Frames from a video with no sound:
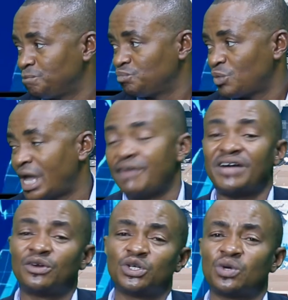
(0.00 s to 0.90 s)
Okay. In
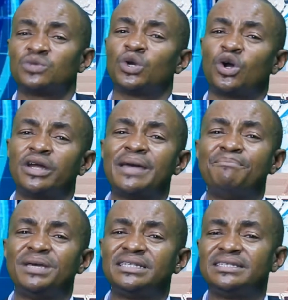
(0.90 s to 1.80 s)
fact, those ones, we call
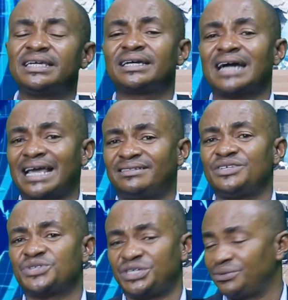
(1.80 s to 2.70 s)
them basic IT
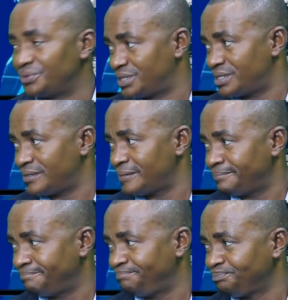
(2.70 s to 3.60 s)
skills.
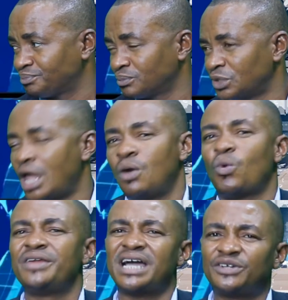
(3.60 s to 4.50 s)

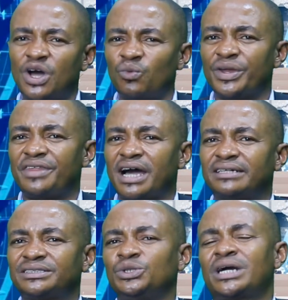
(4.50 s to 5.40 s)
When you are done with
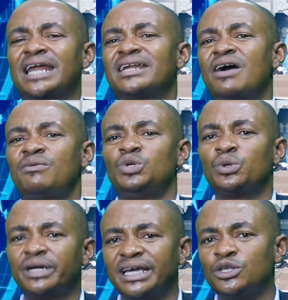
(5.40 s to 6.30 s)
that, you can now
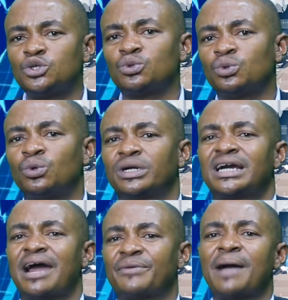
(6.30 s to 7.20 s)
look into
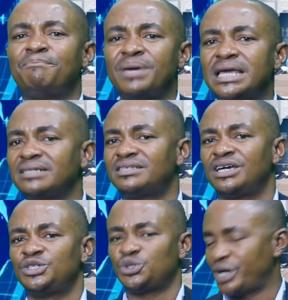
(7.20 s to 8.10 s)
career-based
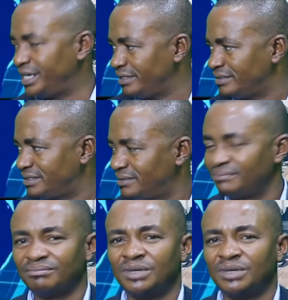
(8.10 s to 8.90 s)
trainings.